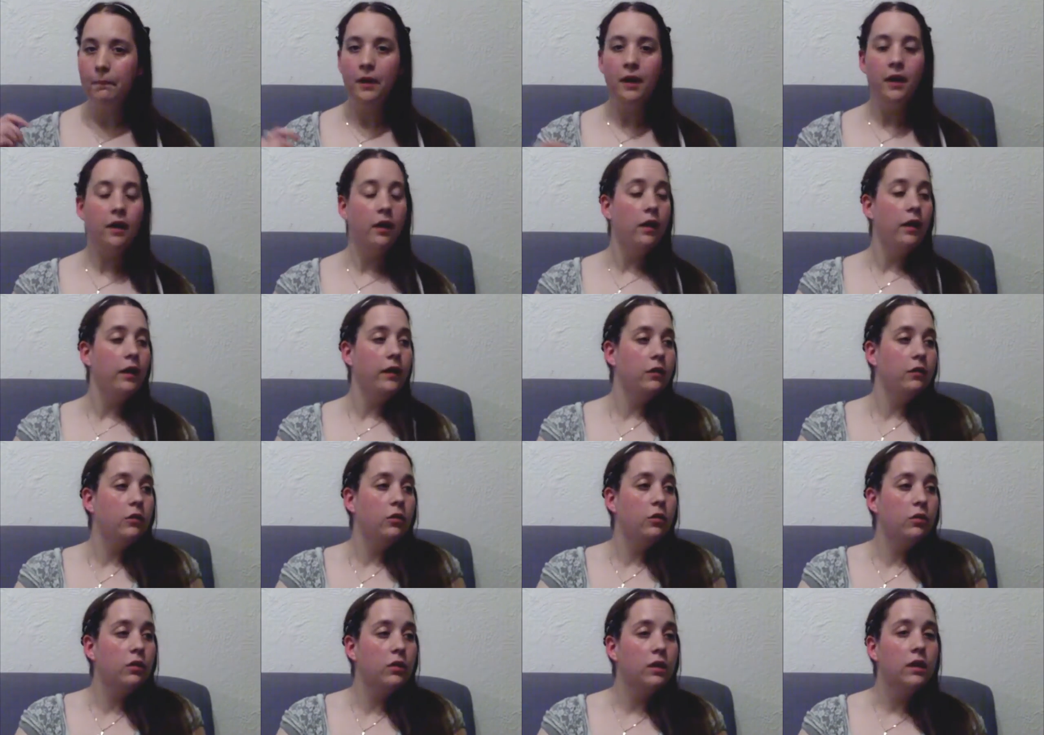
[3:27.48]
I
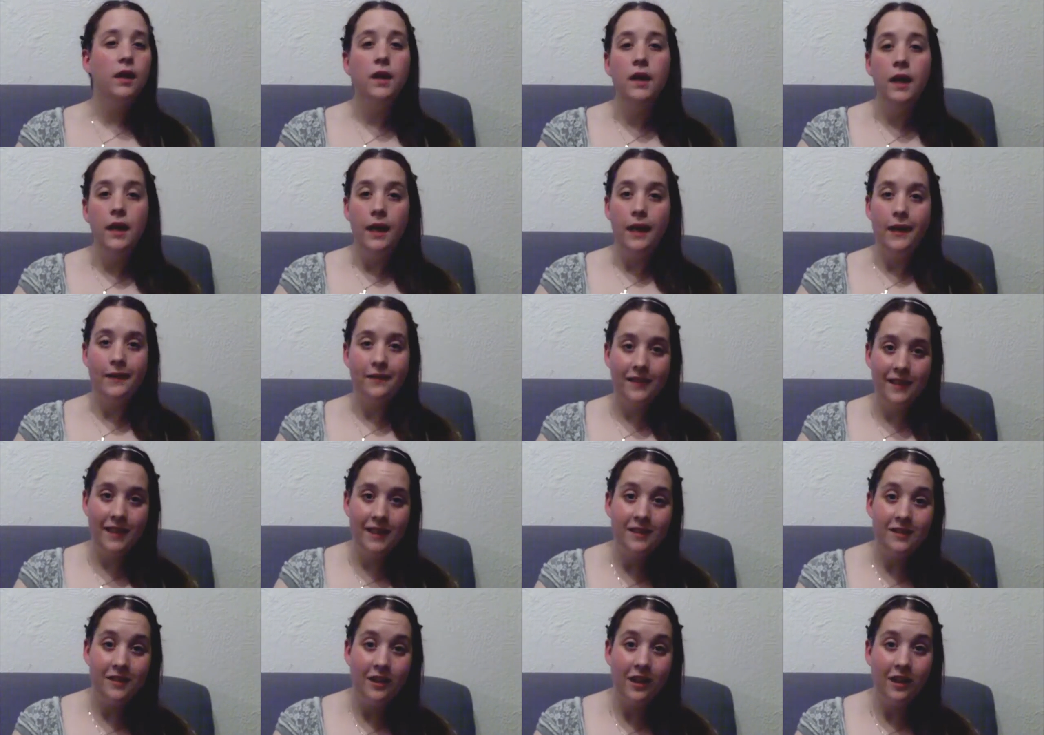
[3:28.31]
thought, if
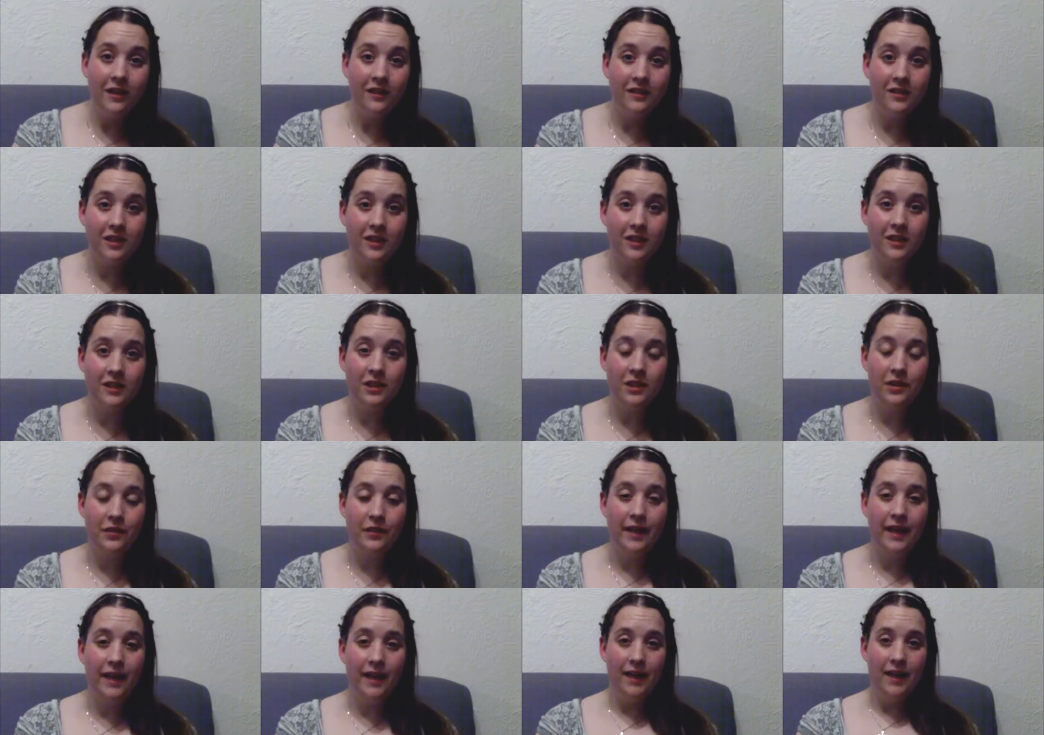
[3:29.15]
these girls can
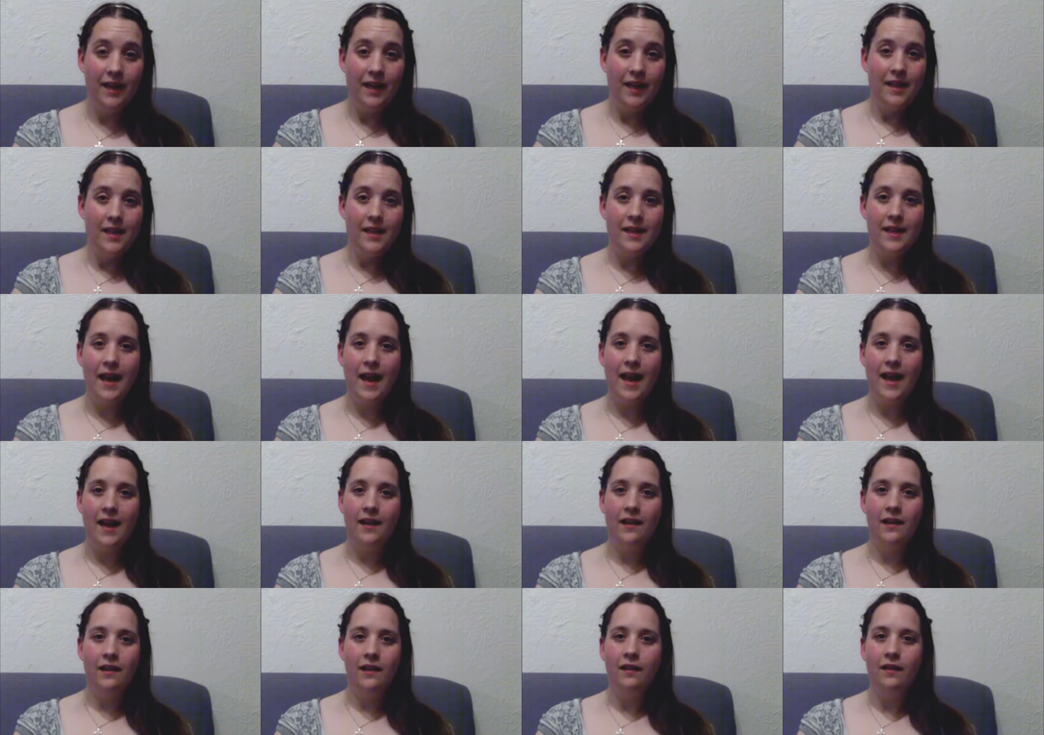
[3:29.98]
do it,
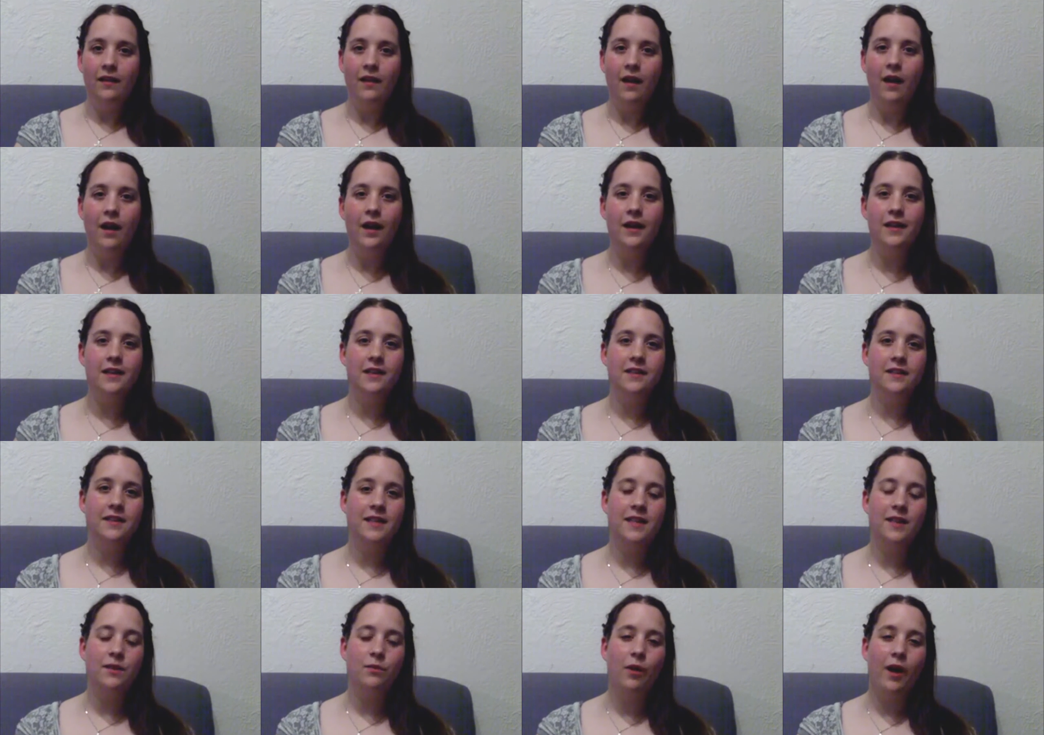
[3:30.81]
then I
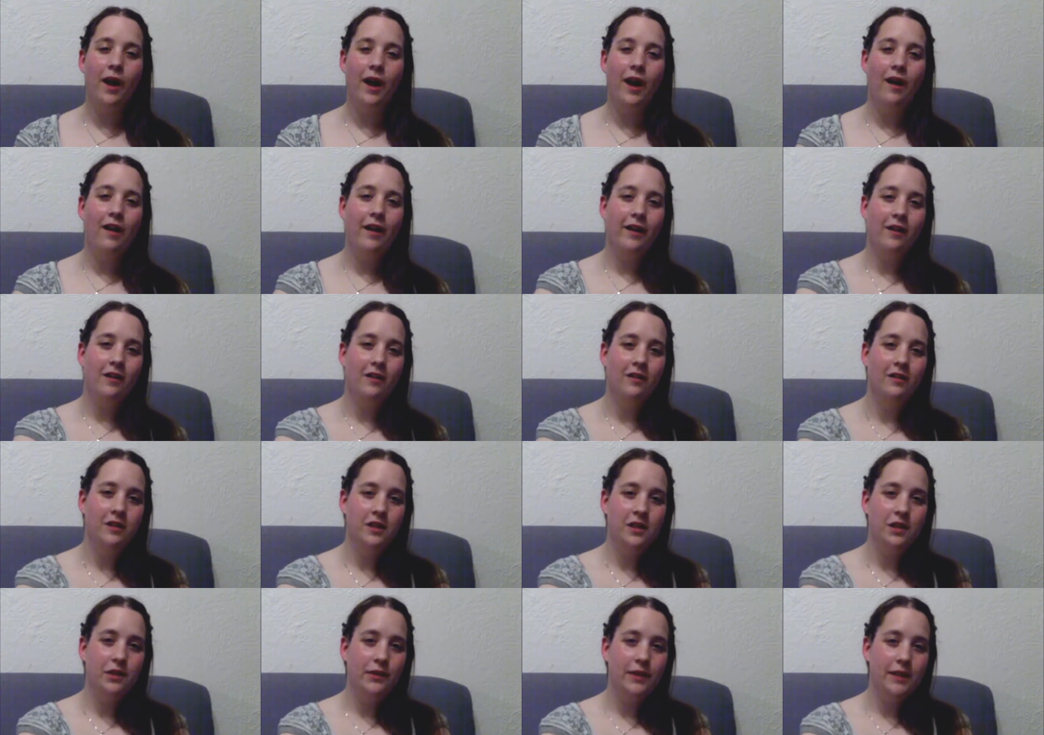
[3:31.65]
don't see why I
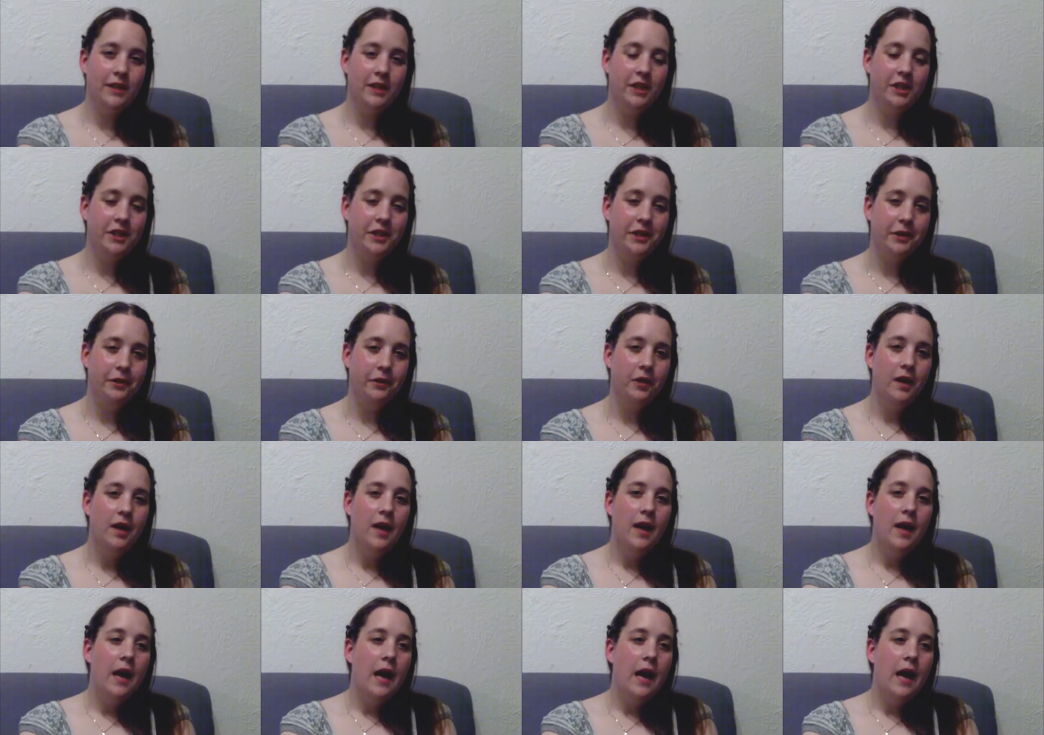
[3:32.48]
can't do it too.